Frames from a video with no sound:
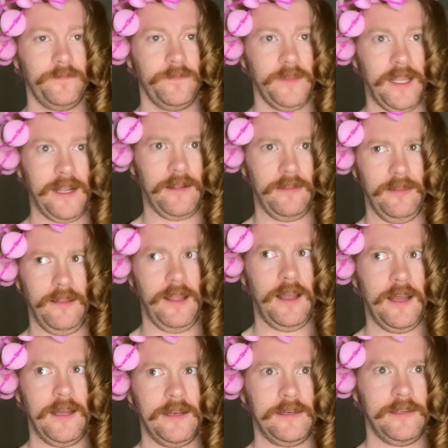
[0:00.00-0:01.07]
like a
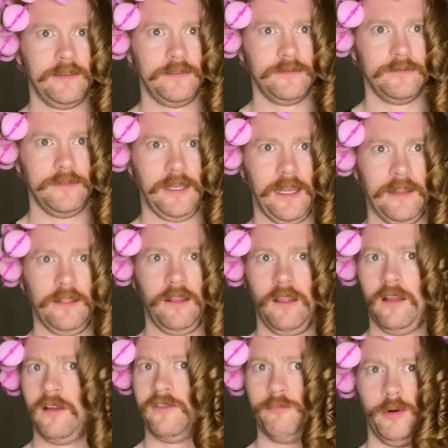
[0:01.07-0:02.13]
lot. I
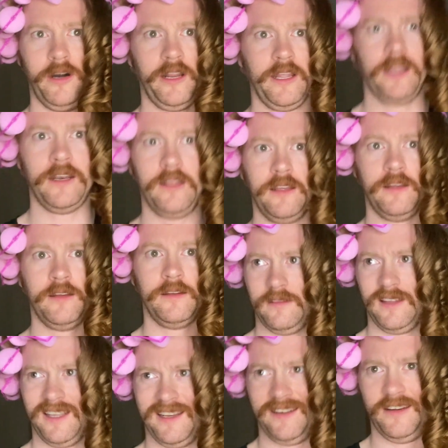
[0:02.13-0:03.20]
love bread
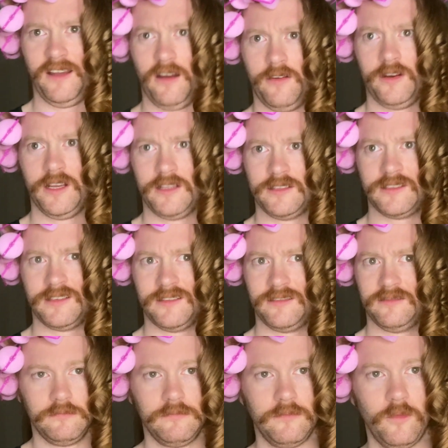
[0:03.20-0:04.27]
and donuts.
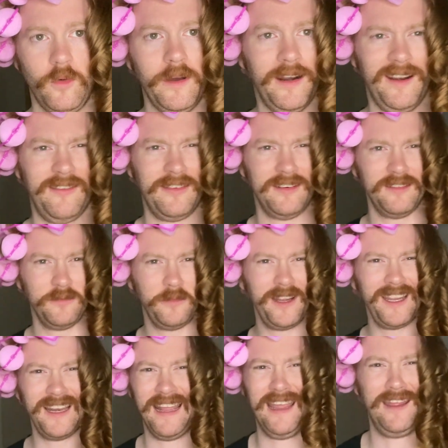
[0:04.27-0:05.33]
Whatever. We
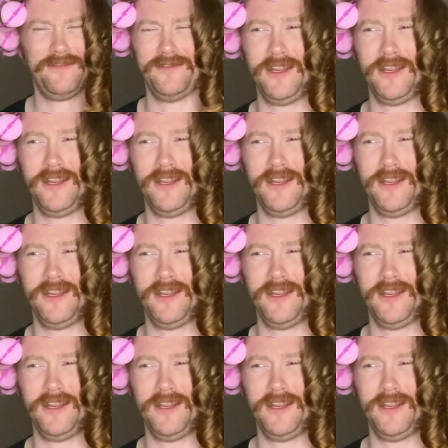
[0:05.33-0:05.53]
can have